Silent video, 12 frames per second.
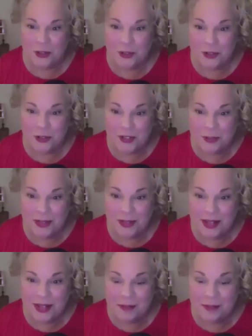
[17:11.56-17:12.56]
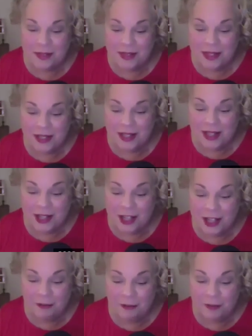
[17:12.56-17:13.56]
there's something I'm thinking
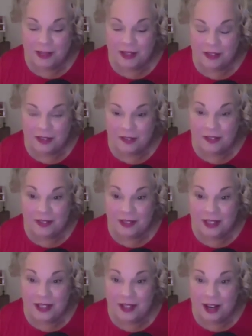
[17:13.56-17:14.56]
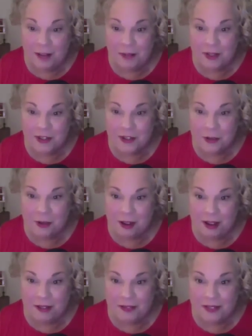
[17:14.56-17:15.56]
of because I've seen it happen so
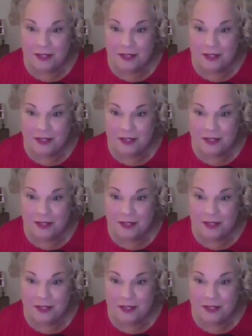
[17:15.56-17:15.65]
often.